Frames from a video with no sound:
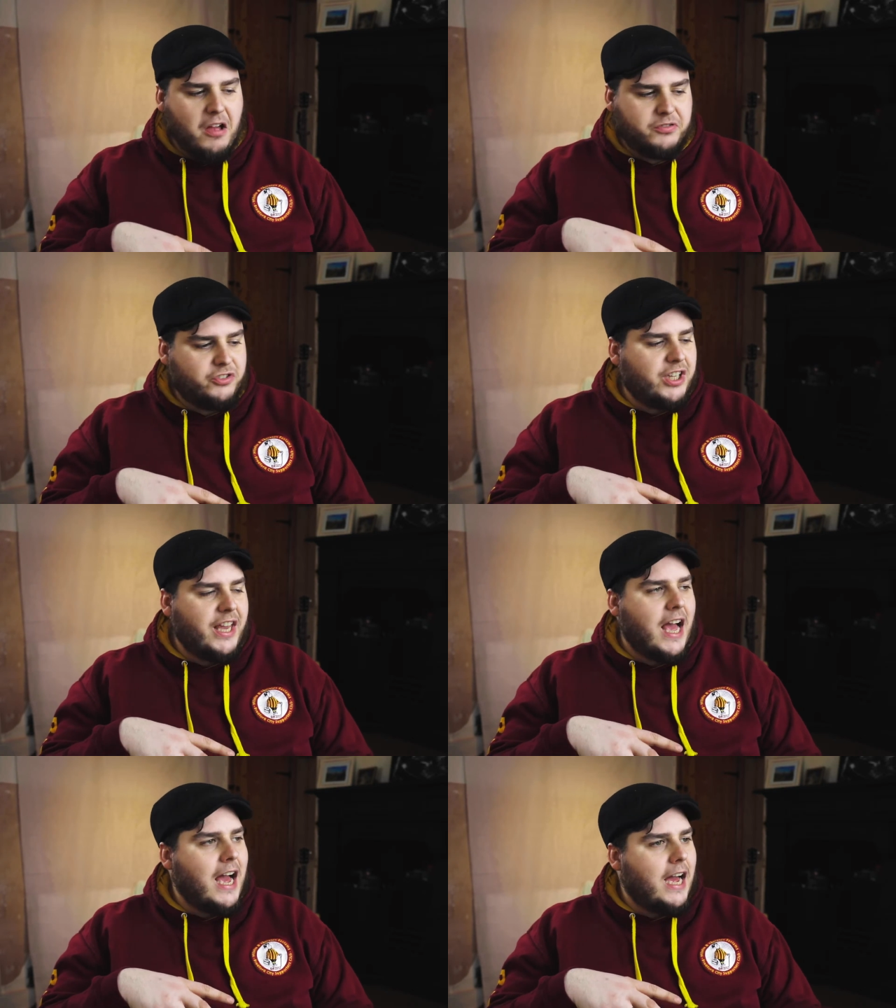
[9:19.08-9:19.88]

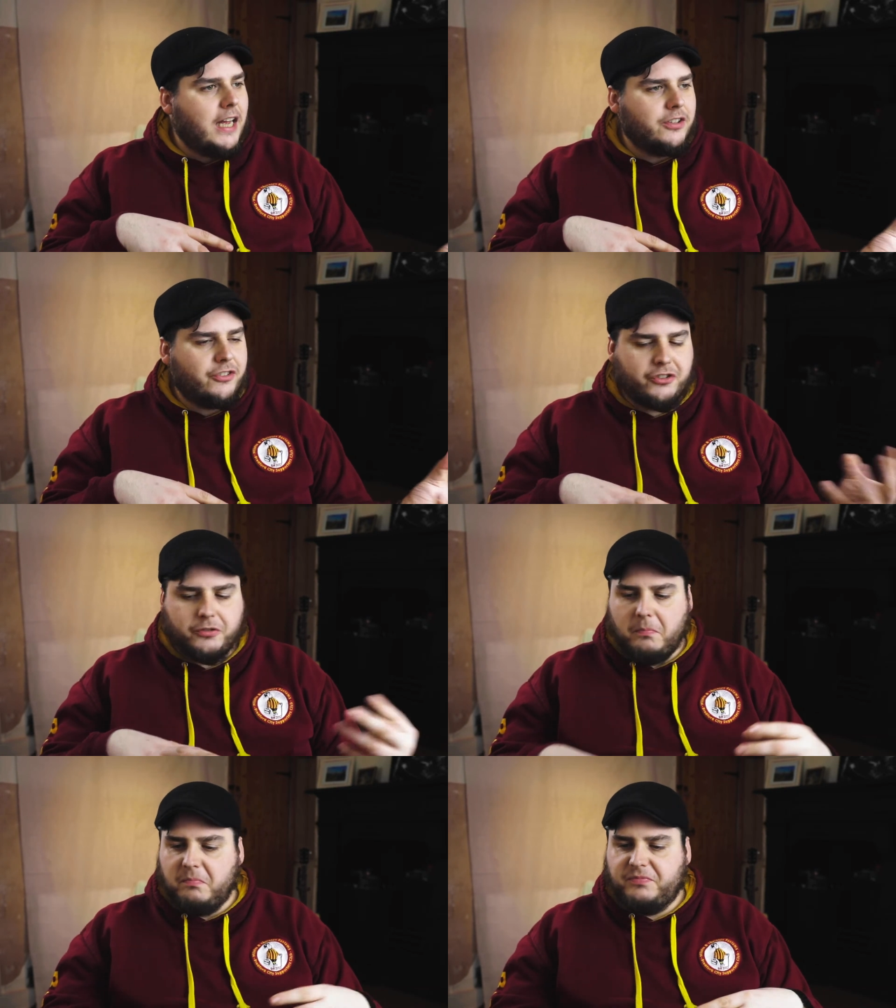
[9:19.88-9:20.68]

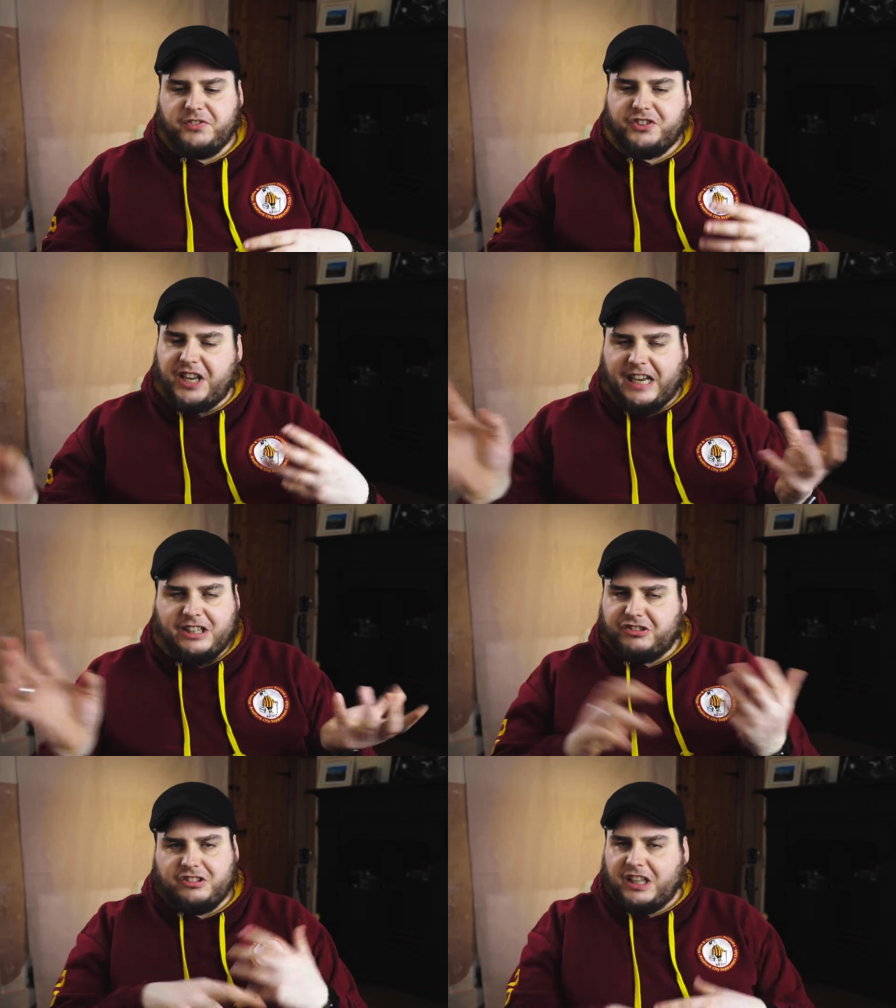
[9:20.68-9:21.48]
cigars,
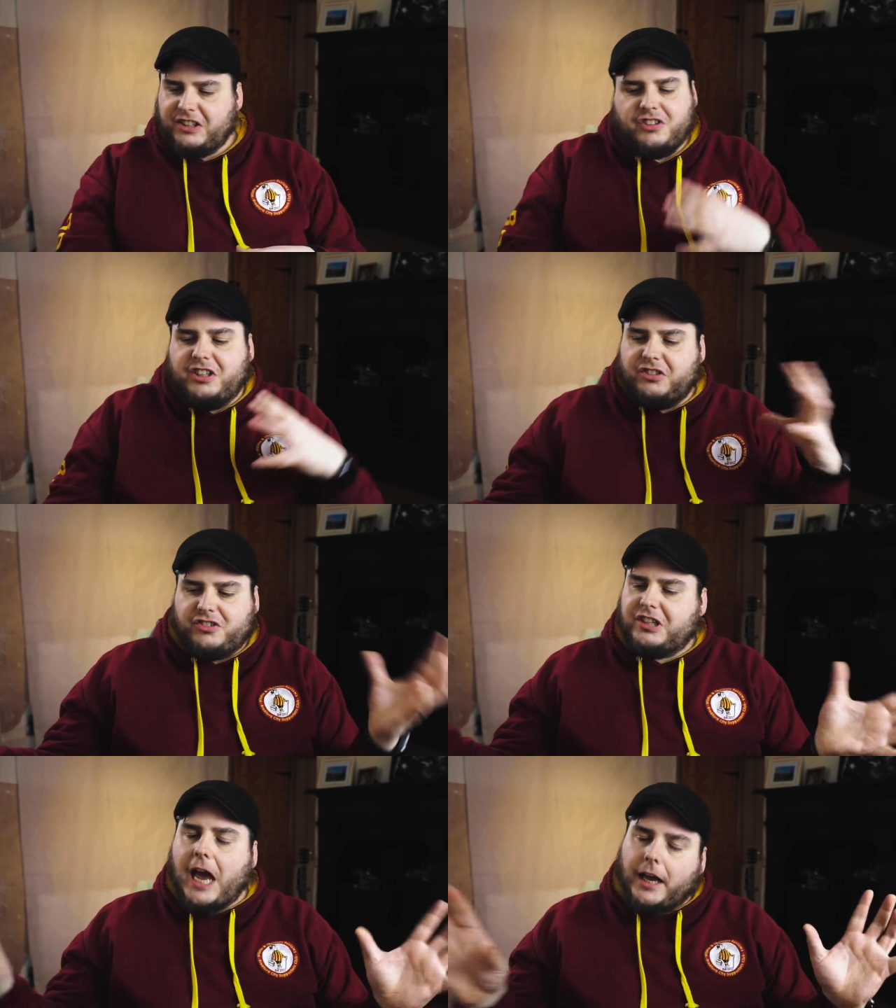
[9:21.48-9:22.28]
cigs, literally
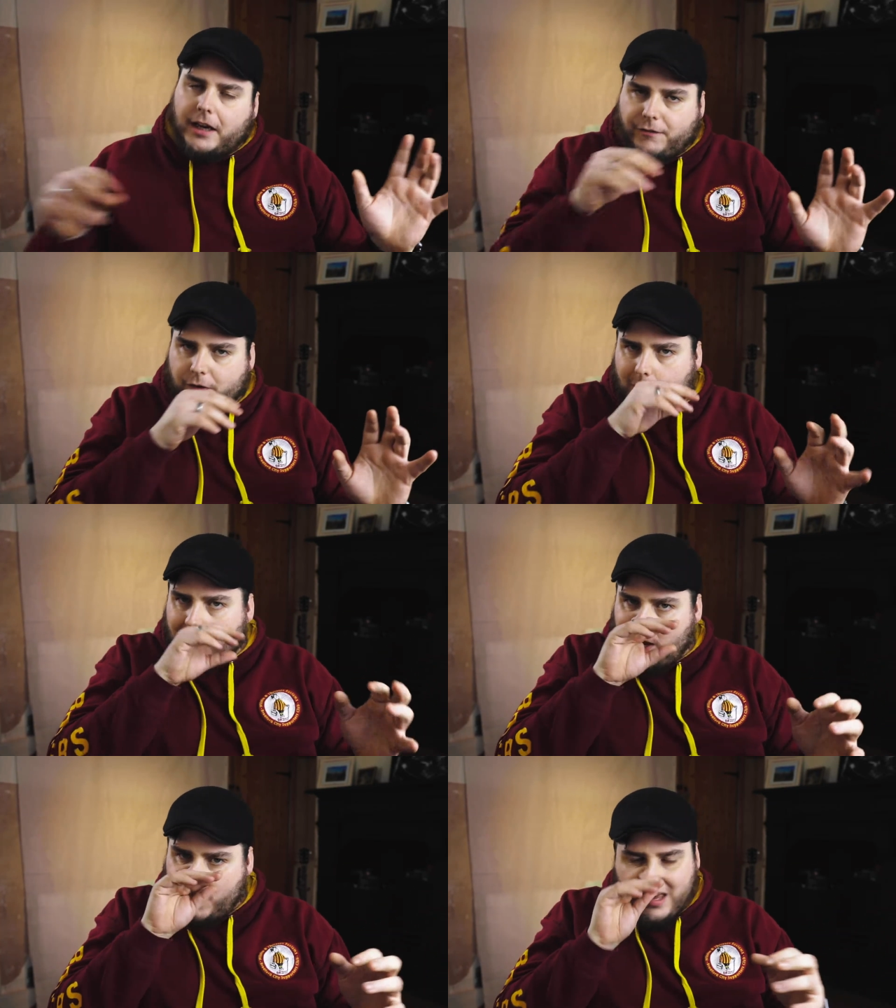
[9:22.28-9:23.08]
just scattered
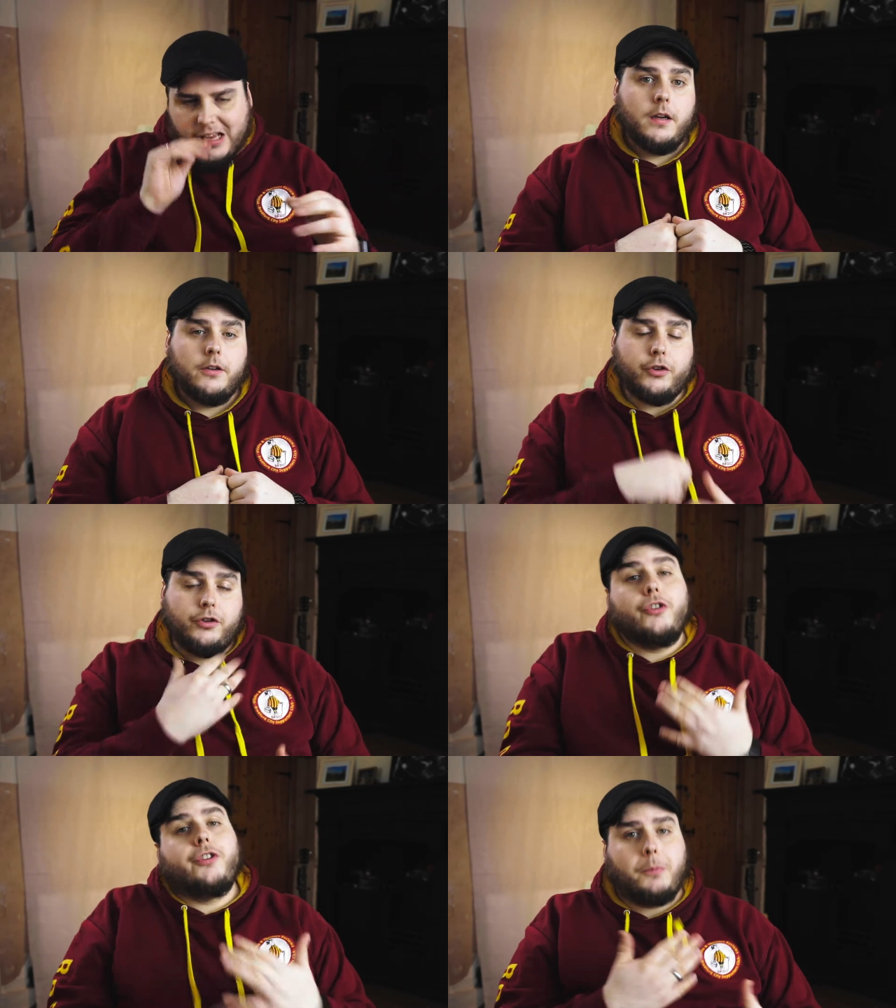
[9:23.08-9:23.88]
everywhere. So it
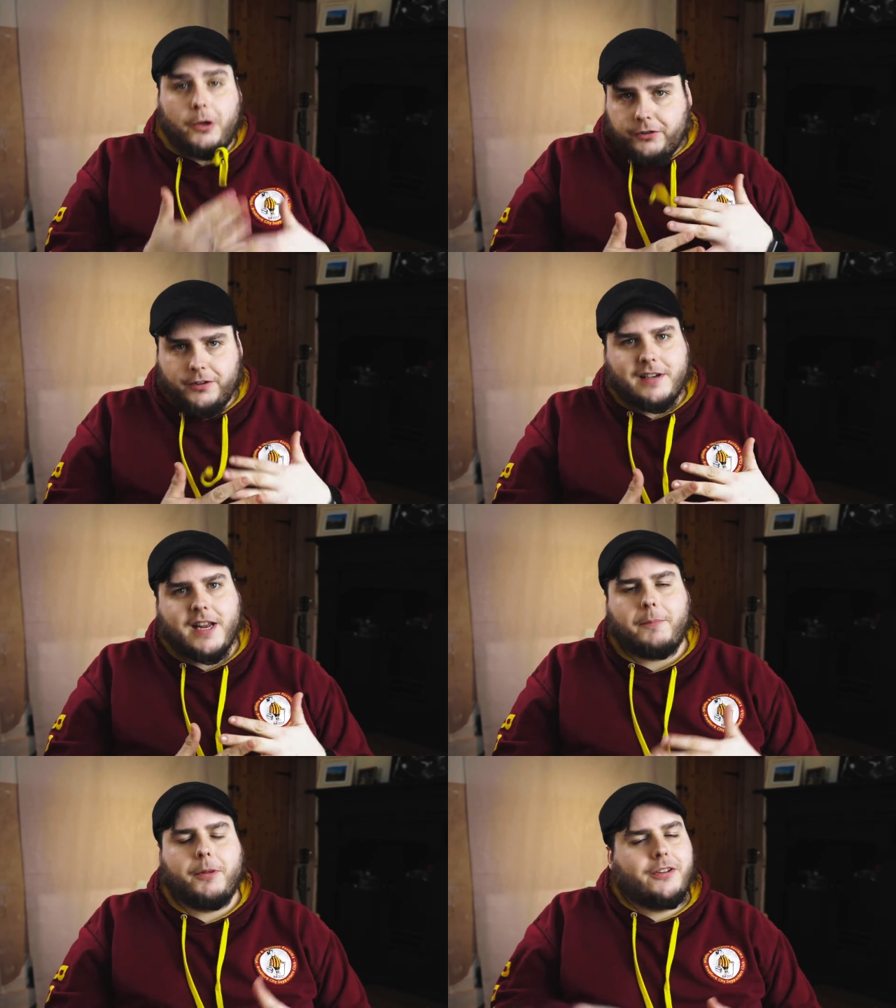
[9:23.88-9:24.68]
shows this person in a
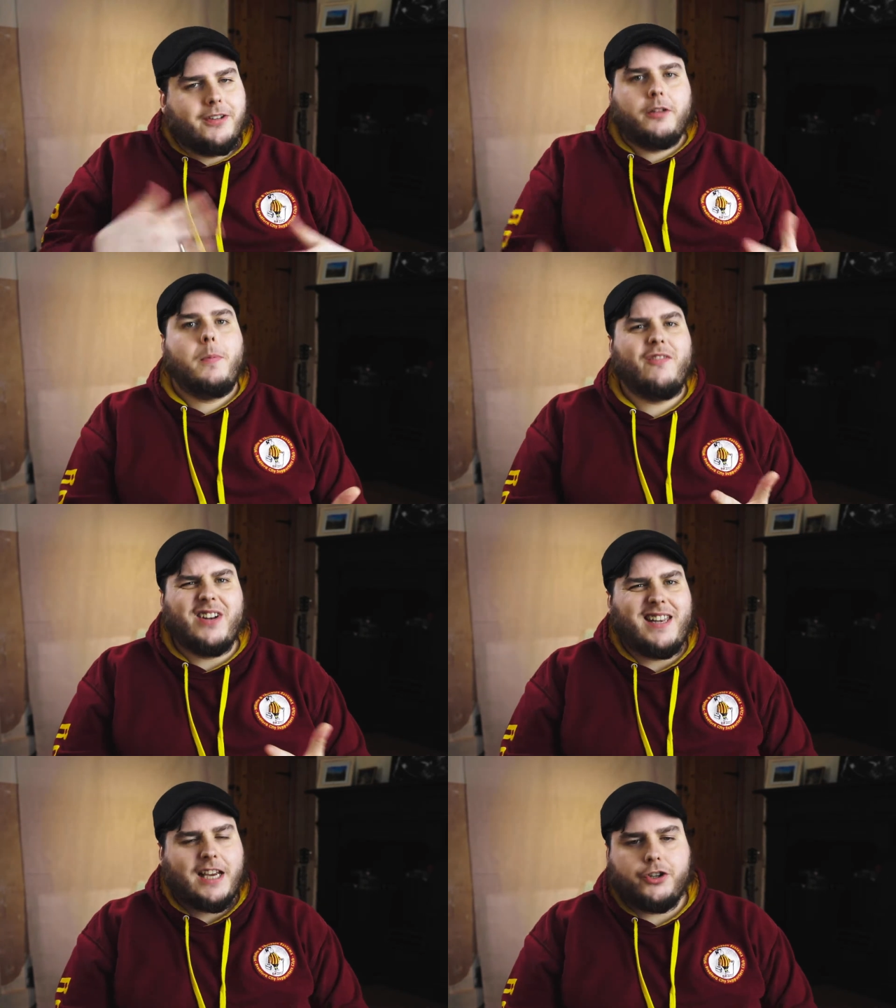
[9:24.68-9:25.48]
dark place and there's a bit of an
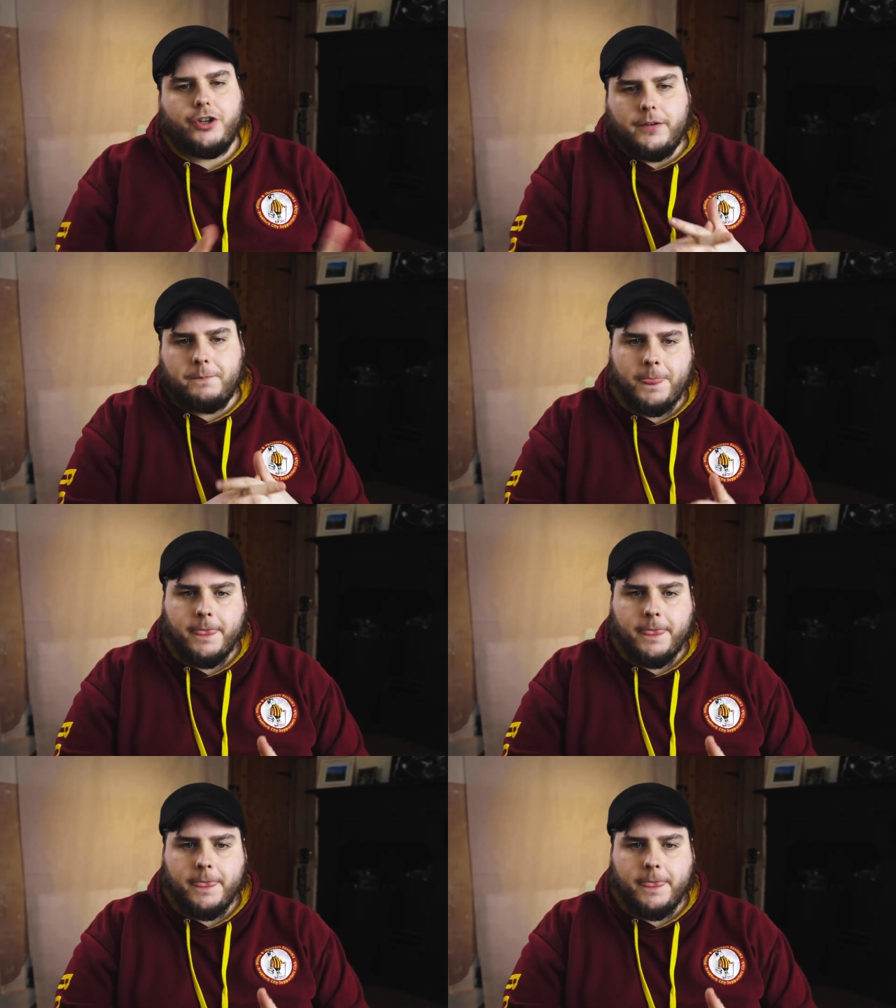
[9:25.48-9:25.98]
addiction.